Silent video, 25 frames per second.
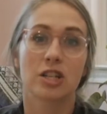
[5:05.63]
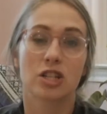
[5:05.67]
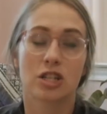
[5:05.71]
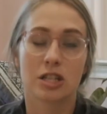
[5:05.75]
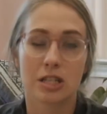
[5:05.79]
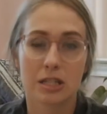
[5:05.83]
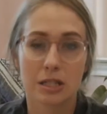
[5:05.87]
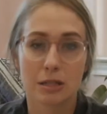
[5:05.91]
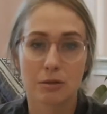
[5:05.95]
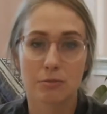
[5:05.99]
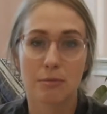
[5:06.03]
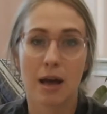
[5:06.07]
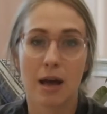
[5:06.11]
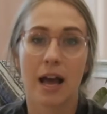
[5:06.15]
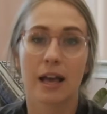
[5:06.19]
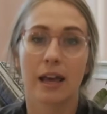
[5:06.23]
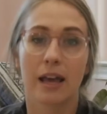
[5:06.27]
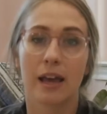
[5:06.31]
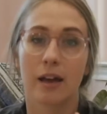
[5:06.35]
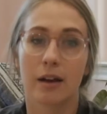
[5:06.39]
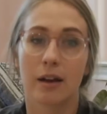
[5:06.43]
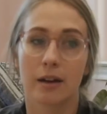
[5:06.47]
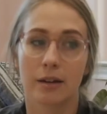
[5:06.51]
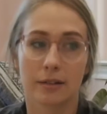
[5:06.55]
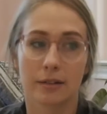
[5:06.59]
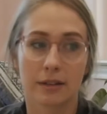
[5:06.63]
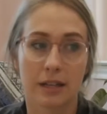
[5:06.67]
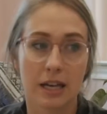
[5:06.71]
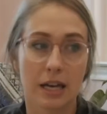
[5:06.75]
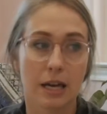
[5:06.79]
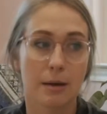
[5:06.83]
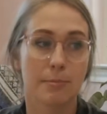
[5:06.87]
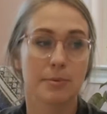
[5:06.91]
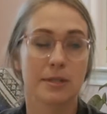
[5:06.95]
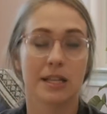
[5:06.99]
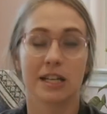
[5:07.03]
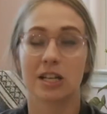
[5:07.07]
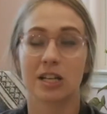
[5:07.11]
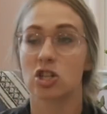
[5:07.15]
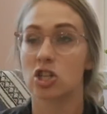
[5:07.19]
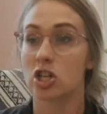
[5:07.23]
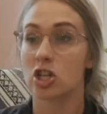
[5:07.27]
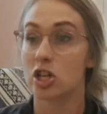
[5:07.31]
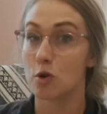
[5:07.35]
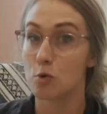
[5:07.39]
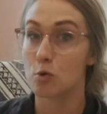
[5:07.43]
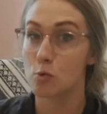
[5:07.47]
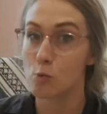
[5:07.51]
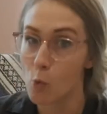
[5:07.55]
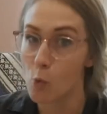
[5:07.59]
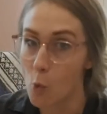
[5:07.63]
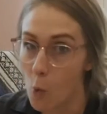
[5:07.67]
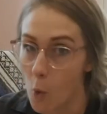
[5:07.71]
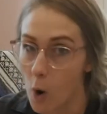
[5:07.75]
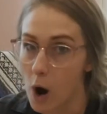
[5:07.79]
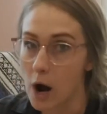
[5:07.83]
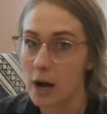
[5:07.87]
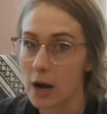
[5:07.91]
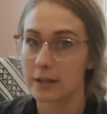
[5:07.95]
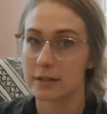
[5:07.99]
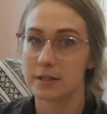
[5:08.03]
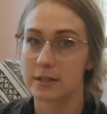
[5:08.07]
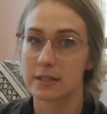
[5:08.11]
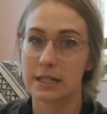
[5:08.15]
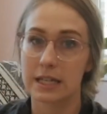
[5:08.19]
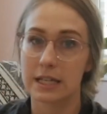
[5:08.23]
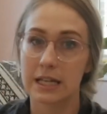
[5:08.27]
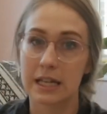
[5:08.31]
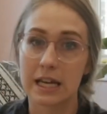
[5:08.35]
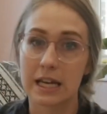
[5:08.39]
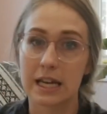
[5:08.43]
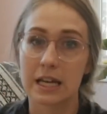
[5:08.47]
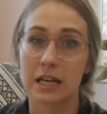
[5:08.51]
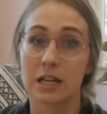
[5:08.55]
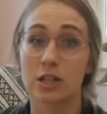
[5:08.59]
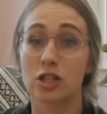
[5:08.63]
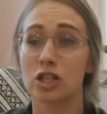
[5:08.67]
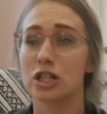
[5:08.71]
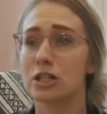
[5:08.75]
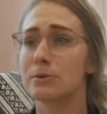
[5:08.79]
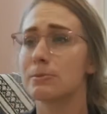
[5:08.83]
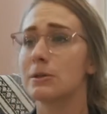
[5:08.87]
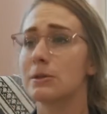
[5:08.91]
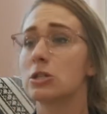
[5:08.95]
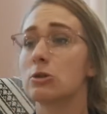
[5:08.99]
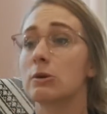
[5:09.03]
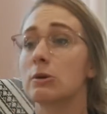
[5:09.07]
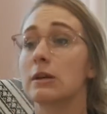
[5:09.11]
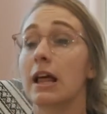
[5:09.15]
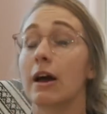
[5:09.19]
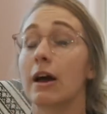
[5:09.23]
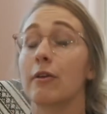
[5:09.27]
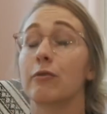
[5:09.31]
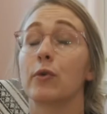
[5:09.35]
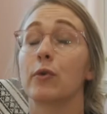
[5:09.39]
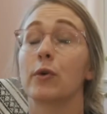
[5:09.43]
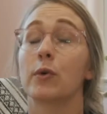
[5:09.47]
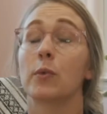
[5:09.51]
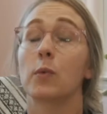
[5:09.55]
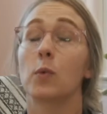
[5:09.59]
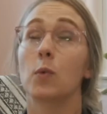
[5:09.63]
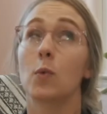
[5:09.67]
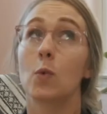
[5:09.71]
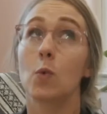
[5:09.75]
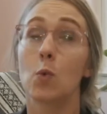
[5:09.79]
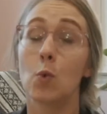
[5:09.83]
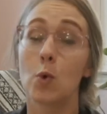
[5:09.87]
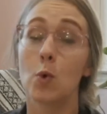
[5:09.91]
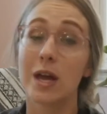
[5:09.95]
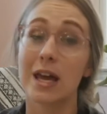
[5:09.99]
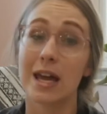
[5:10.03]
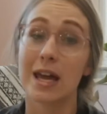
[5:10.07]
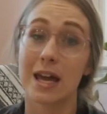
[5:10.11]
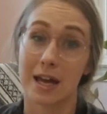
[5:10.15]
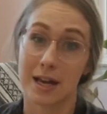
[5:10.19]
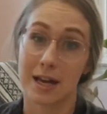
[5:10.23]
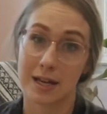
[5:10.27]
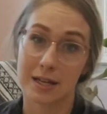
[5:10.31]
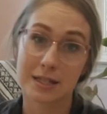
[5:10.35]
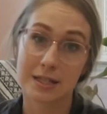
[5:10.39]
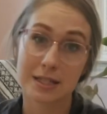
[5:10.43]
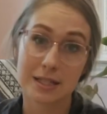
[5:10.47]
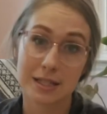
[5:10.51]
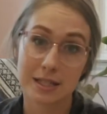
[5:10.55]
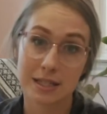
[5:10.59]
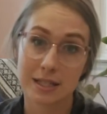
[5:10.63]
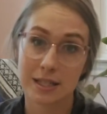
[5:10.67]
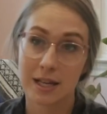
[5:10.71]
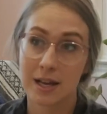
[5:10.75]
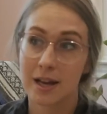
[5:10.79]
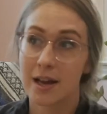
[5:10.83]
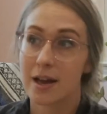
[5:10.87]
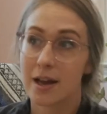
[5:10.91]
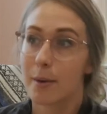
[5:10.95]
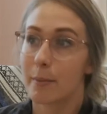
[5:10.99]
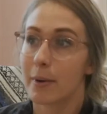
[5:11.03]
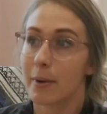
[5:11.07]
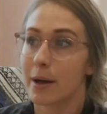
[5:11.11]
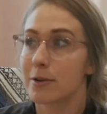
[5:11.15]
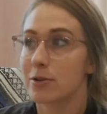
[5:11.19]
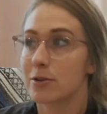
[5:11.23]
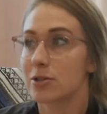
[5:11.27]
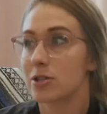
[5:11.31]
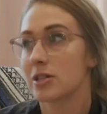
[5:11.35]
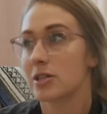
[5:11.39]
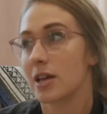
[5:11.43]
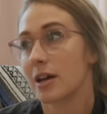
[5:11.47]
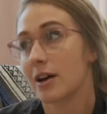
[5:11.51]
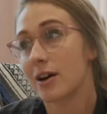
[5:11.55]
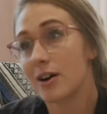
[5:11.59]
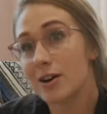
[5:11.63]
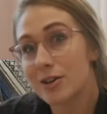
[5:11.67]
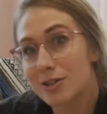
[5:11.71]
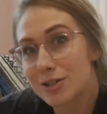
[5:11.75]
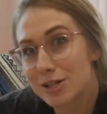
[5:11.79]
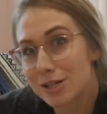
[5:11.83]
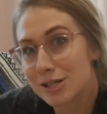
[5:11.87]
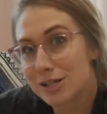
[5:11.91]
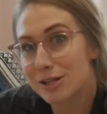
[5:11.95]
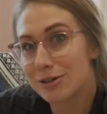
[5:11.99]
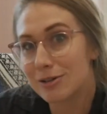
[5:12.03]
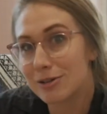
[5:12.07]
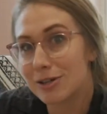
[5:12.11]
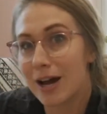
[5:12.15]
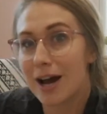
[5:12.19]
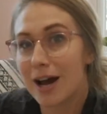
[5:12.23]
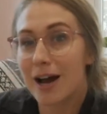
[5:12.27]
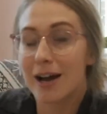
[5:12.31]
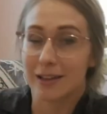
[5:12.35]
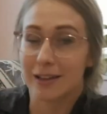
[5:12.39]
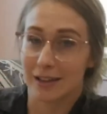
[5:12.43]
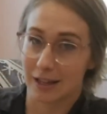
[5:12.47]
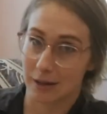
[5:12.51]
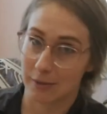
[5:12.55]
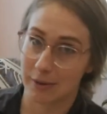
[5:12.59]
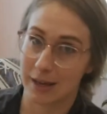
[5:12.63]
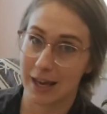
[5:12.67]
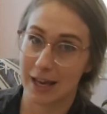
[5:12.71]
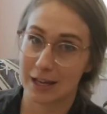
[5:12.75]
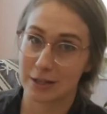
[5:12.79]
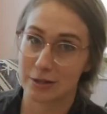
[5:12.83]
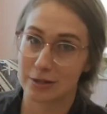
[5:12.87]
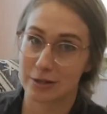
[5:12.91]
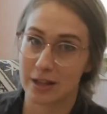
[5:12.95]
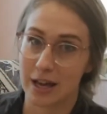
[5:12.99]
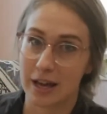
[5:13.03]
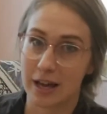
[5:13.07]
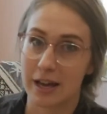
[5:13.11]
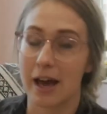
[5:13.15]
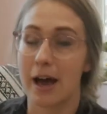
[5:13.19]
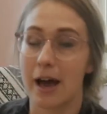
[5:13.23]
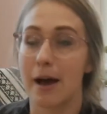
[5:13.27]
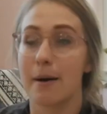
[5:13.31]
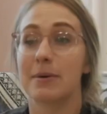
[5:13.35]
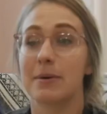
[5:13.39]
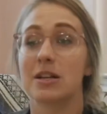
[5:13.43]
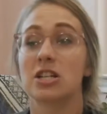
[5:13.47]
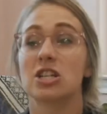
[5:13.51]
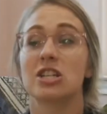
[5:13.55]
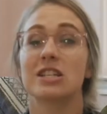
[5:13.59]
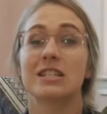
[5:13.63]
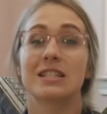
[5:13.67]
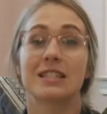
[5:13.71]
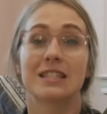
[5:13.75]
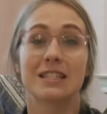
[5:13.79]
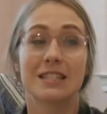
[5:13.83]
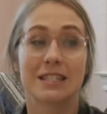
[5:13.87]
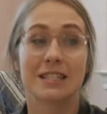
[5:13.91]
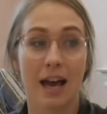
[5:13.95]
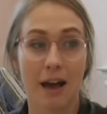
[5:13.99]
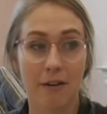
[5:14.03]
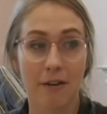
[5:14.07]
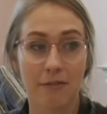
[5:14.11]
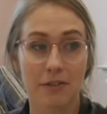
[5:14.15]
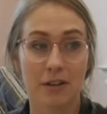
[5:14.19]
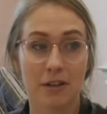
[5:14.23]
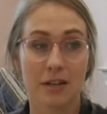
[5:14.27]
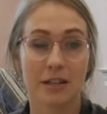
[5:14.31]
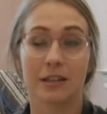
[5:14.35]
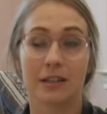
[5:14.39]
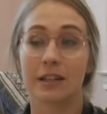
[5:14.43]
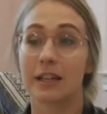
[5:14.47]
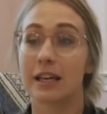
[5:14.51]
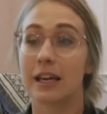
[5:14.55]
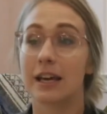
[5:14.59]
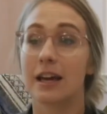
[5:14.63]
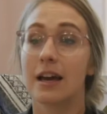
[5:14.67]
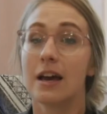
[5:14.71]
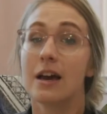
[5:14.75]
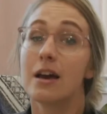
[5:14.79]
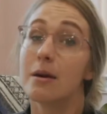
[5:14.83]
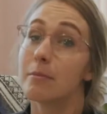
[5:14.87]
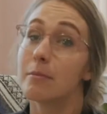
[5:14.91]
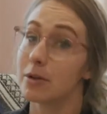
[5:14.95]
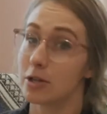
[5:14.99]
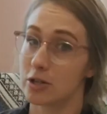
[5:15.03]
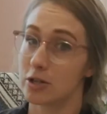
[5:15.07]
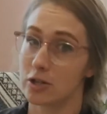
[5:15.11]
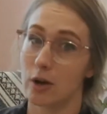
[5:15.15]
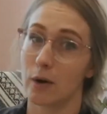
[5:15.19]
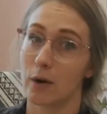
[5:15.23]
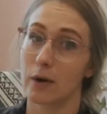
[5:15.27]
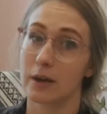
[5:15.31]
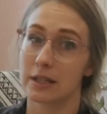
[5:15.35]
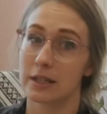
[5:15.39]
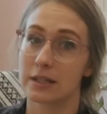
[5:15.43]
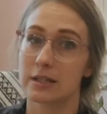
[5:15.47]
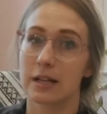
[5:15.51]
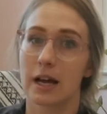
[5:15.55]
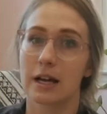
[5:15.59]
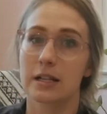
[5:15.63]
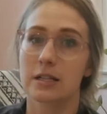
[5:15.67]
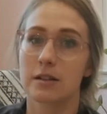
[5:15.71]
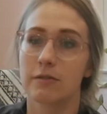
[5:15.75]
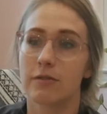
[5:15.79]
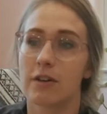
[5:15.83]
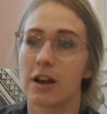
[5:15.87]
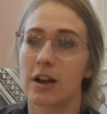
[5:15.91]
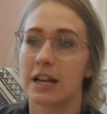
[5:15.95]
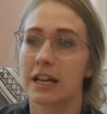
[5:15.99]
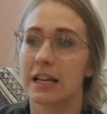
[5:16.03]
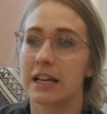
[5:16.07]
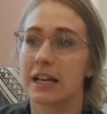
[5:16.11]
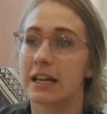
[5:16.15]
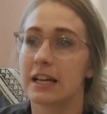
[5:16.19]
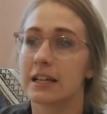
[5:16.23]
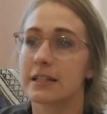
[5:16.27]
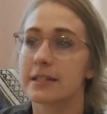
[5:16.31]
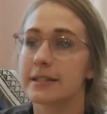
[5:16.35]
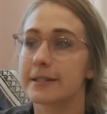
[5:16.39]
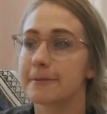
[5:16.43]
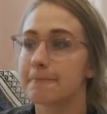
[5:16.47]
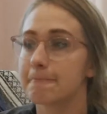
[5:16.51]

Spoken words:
She's smacking her lips. Like, she wants to eat, and she's been doing that for weeks. But I was just like, oh, she's too young. Like, we can't do that yet. But she's definitely been showing the signs of readiness.